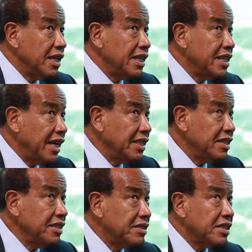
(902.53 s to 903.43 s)
in
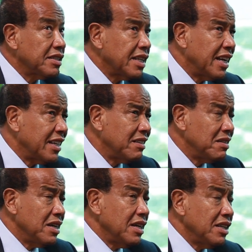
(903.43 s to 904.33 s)
1969,
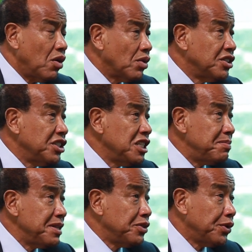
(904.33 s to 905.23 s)
our
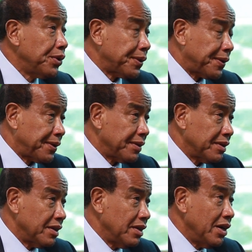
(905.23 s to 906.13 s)
GDP growth
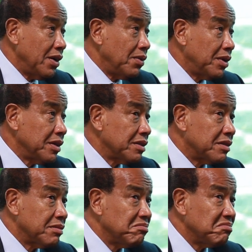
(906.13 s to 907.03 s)

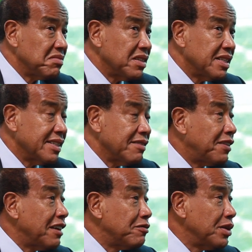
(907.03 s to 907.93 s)
was
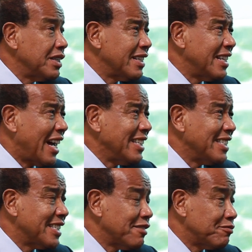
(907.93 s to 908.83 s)

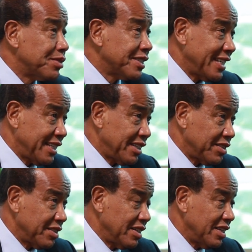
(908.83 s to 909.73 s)
5.97%.
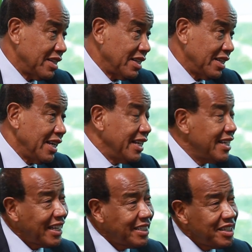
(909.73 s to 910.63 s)

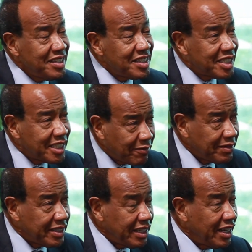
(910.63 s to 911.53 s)

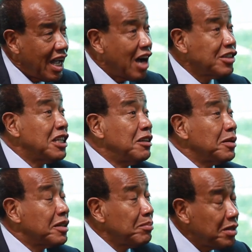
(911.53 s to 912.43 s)
1970, I was
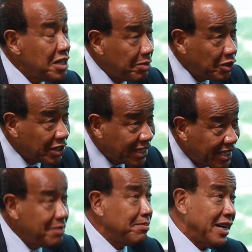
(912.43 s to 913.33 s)
able to
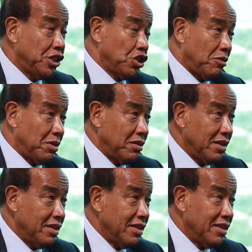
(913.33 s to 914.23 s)
keep my job
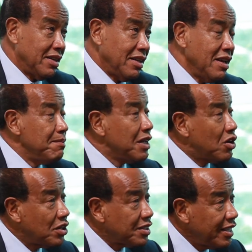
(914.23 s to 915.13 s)

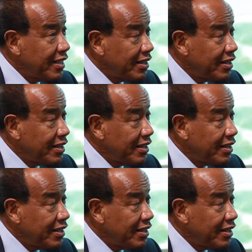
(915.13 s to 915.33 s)
because